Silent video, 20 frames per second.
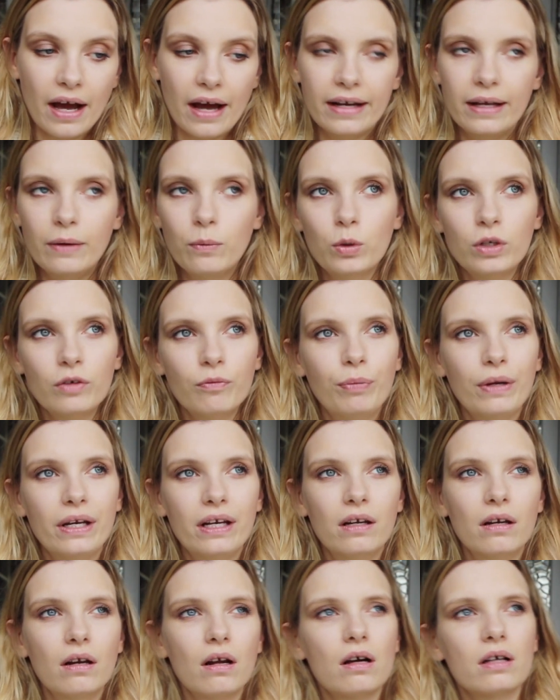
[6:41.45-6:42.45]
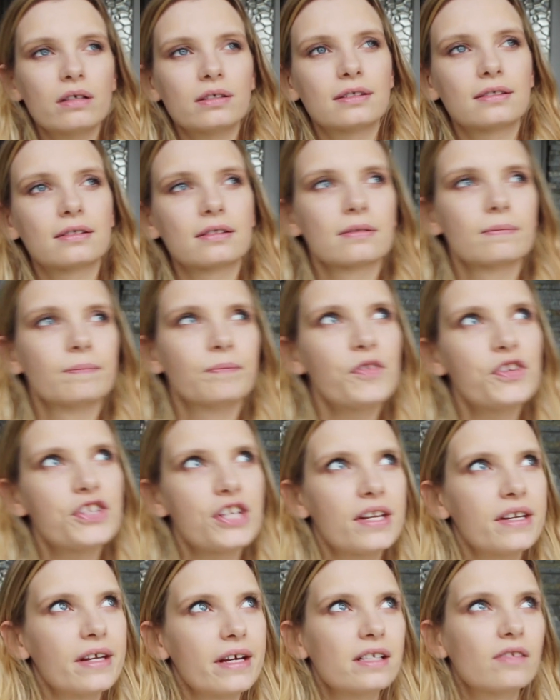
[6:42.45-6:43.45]
And it would have been in last
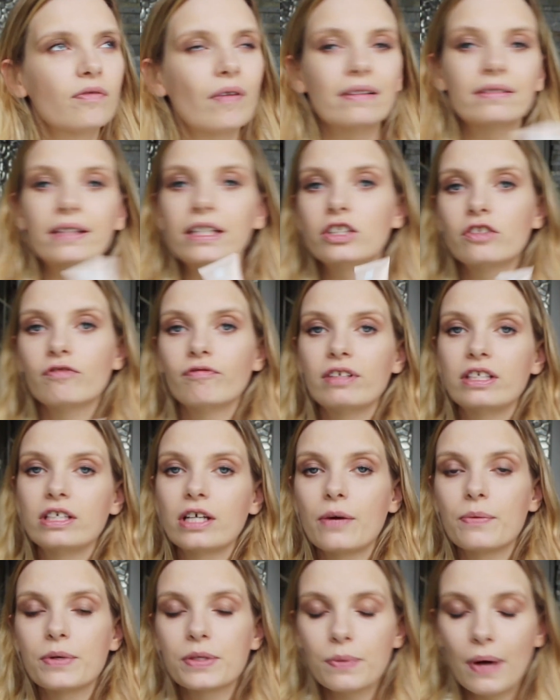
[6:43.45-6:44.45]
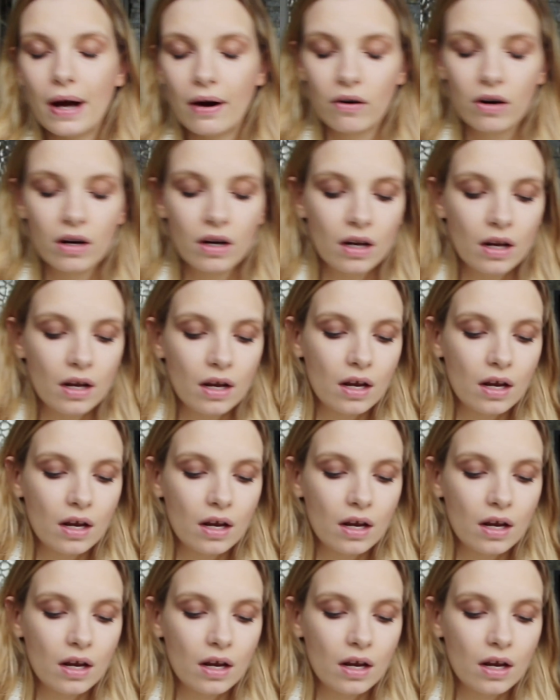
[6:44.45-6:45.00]
Sunday's foundation video as well.